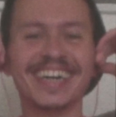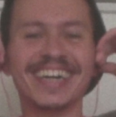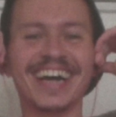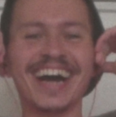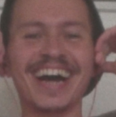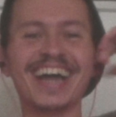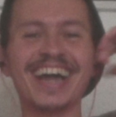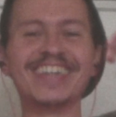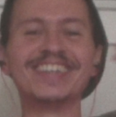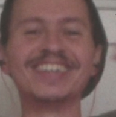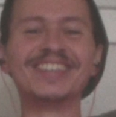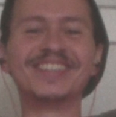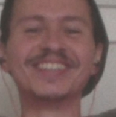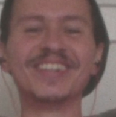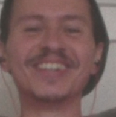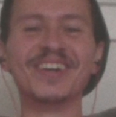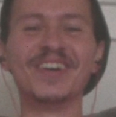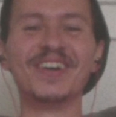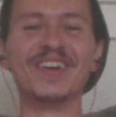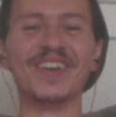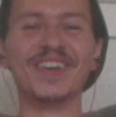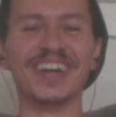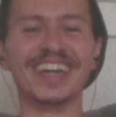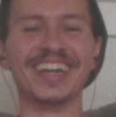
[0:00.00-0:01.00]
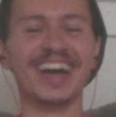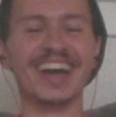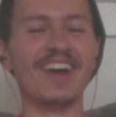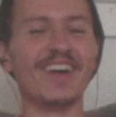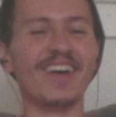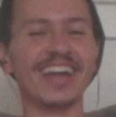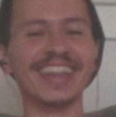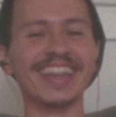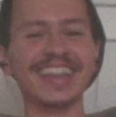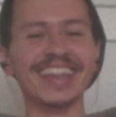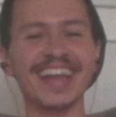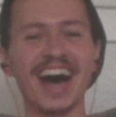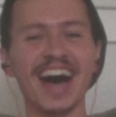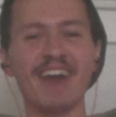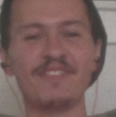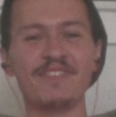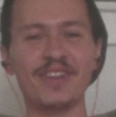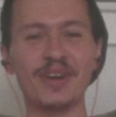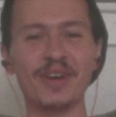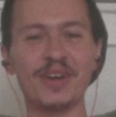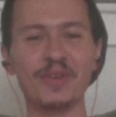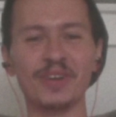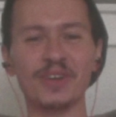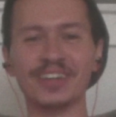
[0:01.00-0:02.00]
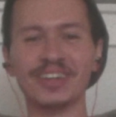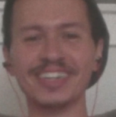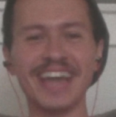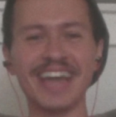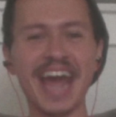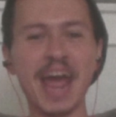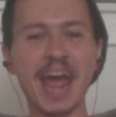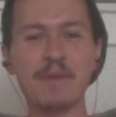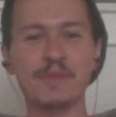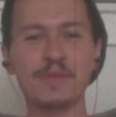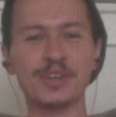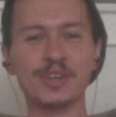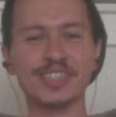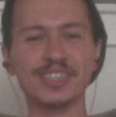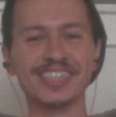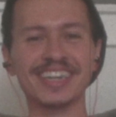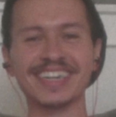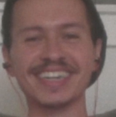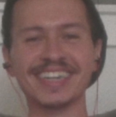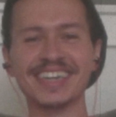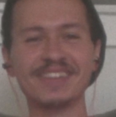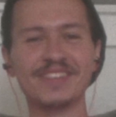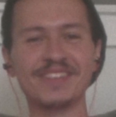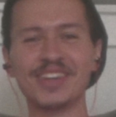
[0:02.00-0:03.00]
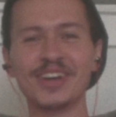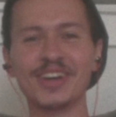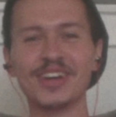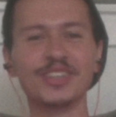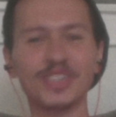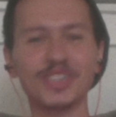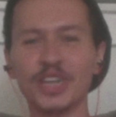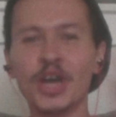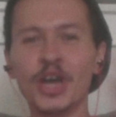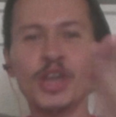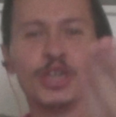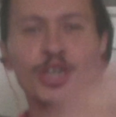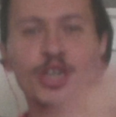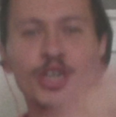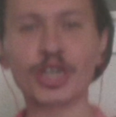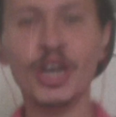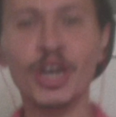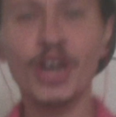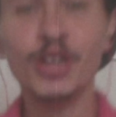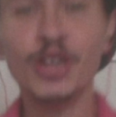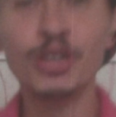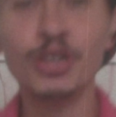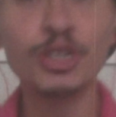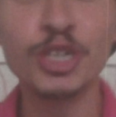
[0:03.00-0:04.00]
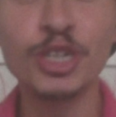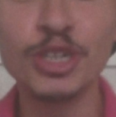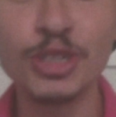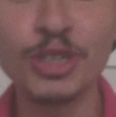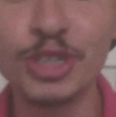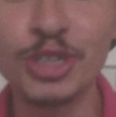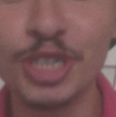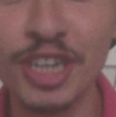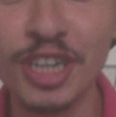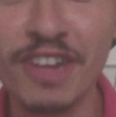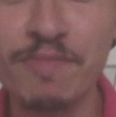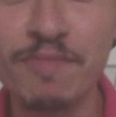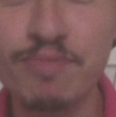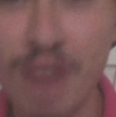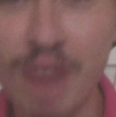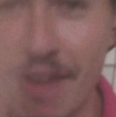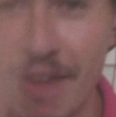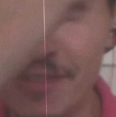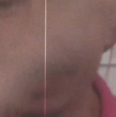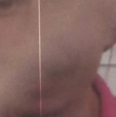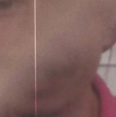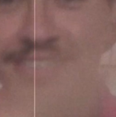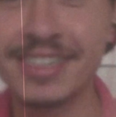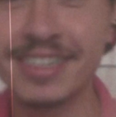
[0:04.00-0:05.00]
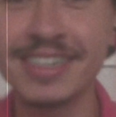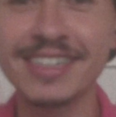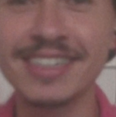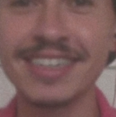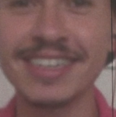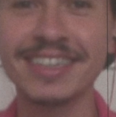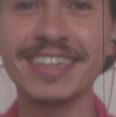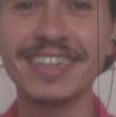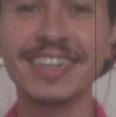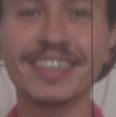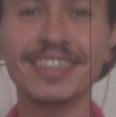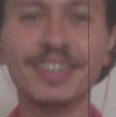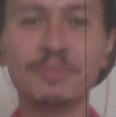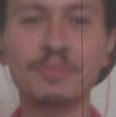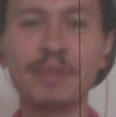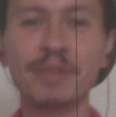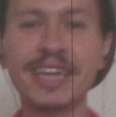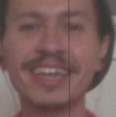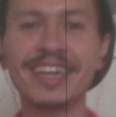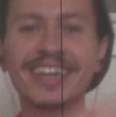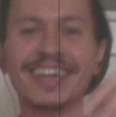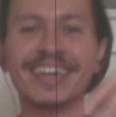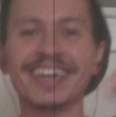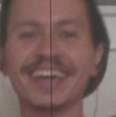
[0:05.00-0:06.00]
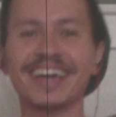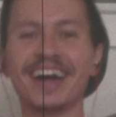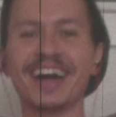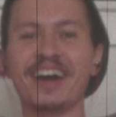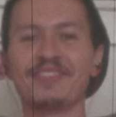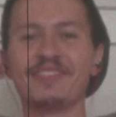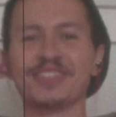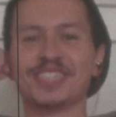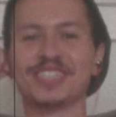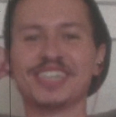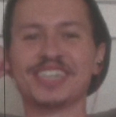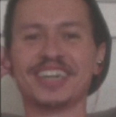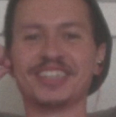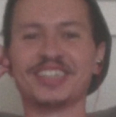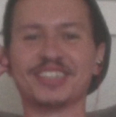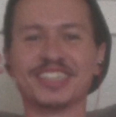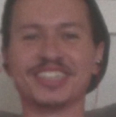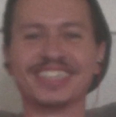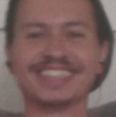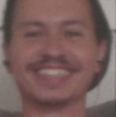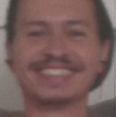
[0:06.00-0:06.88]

How you doing? Oh, I love it. We're neighbors. I didn't even know you. Yeah. You should have prefaced this at the beginning of the.